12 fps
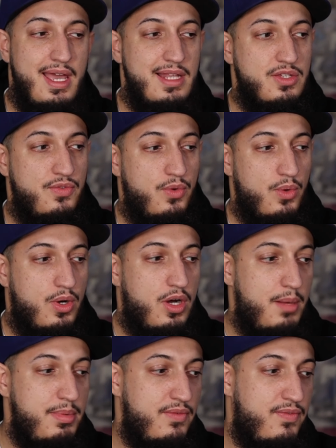It's a full
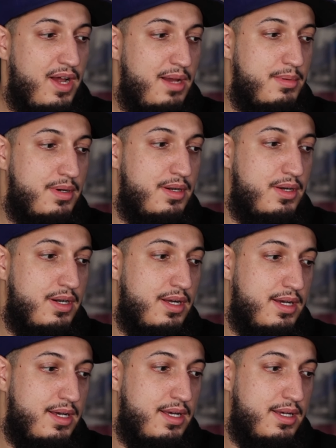carbon
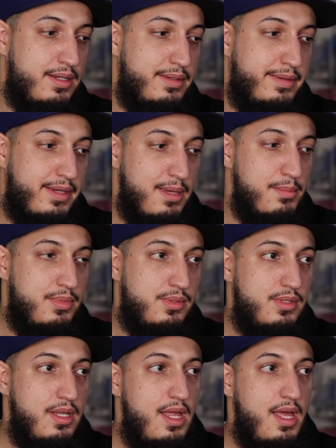fiber
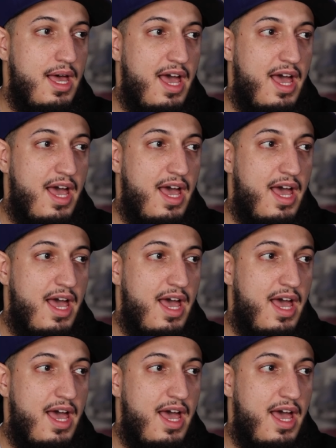gimbal.